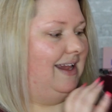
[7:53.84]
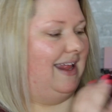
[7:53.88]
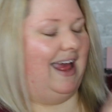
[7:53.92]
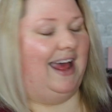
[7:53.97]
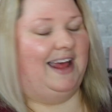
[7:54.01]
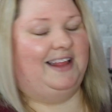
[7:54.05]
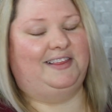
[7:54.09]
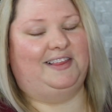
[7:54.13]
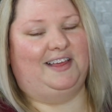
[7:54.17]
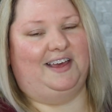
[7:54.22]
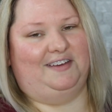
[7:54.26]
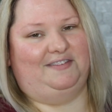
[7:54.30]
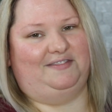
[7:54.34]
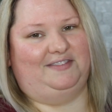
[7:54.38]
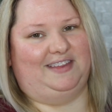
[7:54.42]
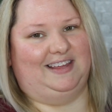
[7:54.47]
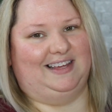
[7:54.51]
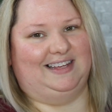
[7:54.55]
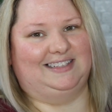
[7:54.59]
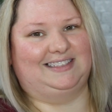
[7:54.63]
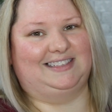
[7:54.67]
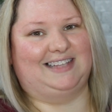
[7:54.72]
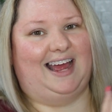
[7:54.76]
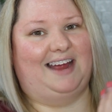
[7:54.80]
I love
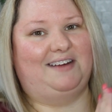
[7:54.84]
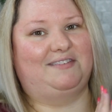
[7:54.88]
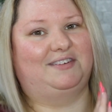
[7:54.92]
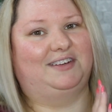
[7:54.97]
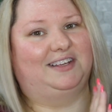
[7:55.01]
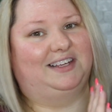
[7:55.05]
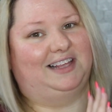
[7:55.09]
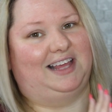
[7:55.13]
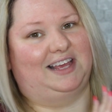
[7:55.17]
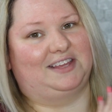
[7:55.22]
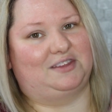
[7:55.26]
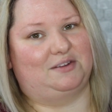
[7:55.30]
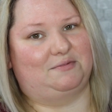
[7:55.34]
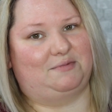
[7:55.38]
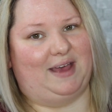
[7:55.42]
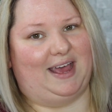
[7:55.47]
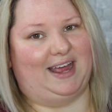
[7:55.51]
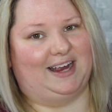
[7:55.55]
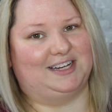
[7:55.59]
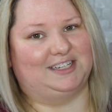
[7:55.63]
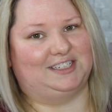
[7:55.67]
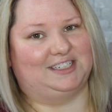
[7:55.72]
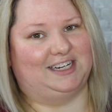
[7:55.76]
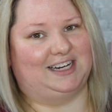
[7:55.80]
this. I really like their
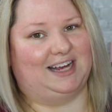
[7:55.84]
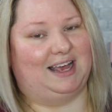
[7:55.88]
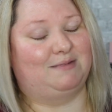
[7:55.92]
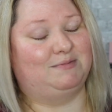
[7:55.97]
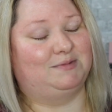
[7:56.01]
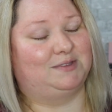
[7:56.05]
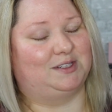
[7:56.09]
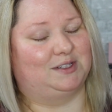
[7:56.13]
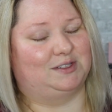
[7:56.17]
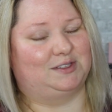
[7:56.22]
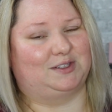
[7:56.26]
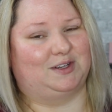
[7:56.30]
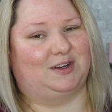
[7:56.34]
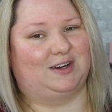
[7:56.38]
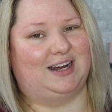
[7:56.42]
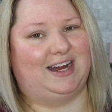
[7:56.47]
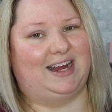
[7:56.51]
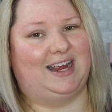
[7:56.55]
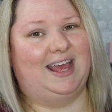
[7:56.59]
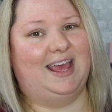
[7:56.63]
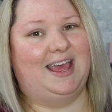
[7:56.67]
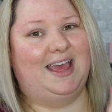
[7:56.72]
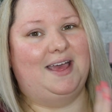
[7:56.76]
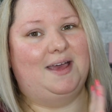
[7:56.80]
packaging. I'm so
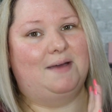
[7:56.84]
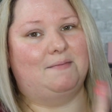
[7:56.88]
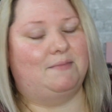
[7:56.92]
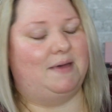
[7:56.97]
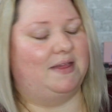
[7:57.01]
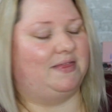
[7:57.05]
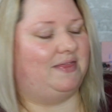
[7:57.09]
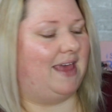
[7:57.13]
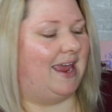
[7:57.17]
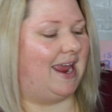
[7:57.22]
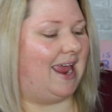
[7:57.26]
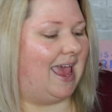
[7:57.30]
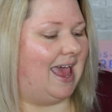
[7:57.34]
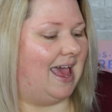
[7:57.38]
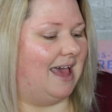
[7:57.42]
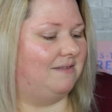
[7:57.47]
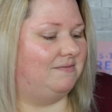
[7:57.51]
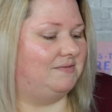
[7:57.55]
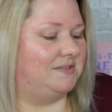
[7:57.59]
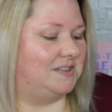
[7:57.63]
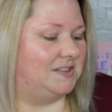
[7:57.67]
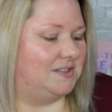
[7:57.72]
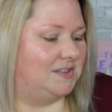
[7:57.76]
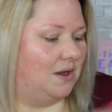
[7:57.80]
sorry. But they
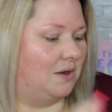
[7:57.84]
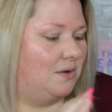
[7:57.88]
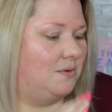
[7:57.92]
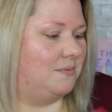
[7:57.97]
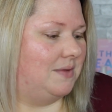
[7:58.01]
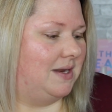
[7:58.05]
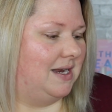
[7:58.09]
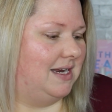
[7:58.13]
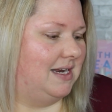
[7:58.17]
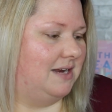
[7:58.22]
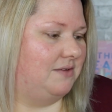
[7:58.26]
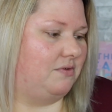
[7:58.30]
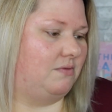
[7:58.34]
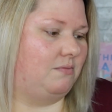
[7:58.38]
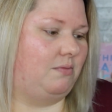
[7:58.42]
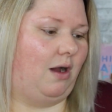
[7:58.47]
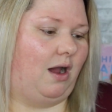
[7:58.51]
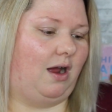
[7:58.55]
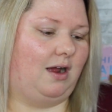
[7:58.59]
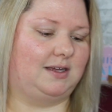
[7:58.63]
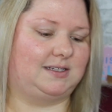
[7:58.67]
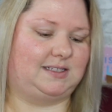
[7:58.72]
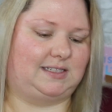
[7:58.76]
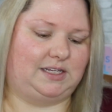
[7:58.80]
have so many different
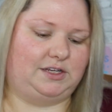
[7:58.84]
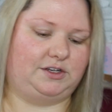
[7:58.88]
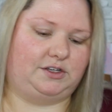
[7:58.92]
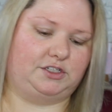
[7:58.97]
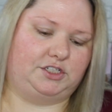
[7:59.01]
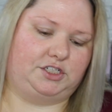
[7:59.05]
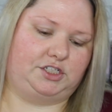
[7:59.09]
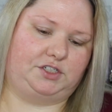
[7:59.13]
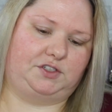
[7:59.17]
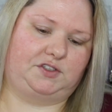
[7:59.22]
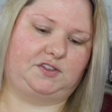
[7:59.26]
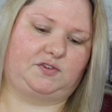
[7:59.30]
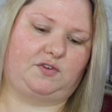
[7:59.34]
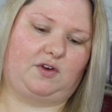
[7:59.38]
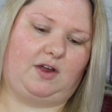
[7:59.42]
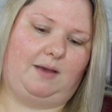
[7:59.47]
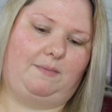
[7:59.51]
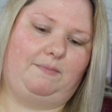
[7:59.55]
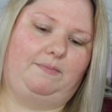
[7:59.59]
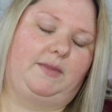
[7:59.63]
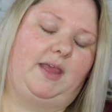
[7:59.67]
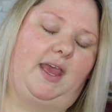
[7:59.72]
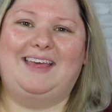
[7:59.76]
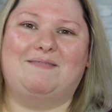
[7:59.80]
products that you can choose
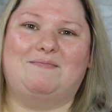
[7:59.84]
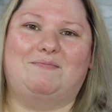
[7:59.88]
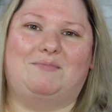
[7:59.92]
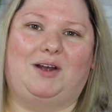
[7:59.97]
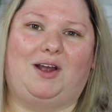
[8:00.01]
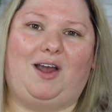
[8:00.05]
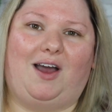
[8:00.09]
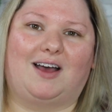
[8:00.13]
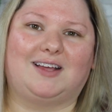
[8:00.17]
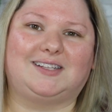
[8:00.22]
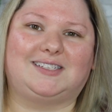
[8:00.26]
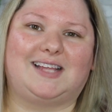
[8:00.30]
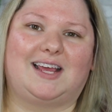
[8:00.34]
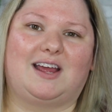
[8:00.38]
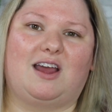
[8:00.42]
from. Because